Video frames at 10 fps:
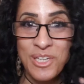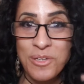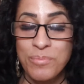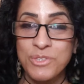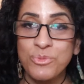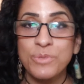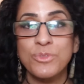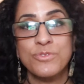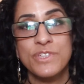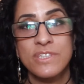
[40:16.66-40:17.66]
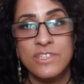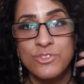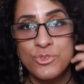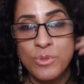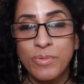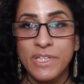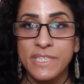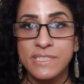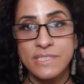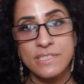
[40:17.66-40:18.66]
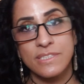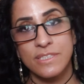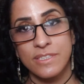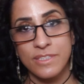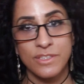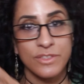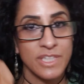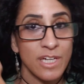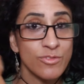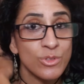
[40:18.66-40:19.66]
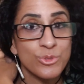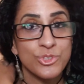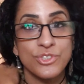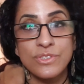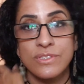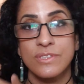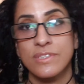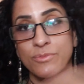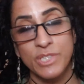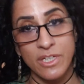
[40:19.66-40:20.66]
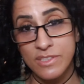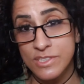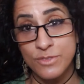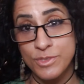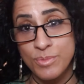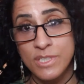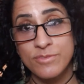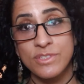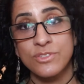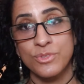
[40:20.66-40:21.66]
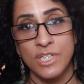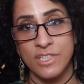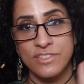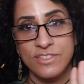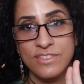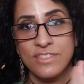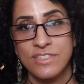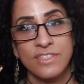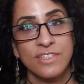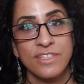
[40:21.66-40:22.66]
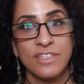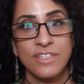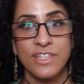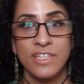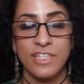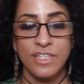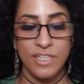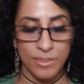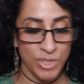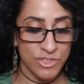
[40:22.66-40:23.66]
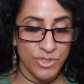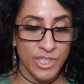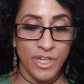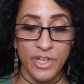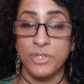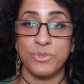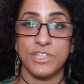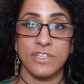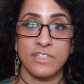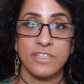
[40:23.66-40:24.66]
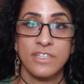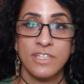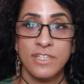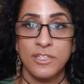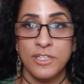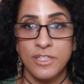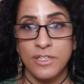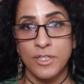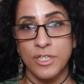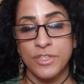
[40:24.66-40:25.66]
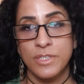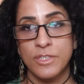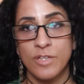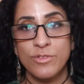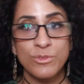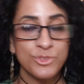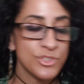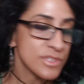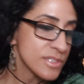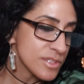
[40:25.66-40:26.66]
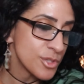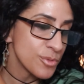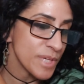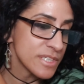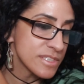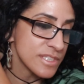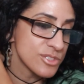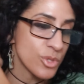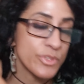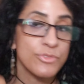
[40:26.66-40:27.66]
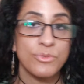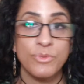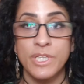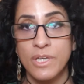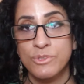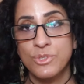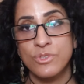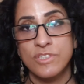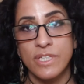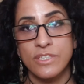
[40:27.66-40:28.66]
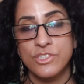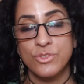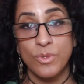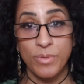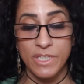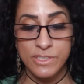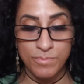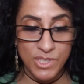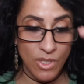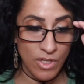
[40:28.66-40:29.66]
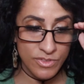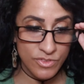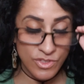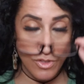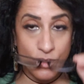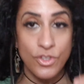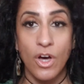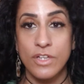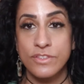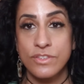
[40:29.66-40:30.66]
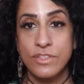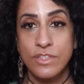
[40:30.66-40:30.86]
but we're moving into a place, the evolution, regardless if you believe in it or not. Okay, I'm not trying to argue it here. The evolution that humanity is going through right now is going to take us to a place beyond thought.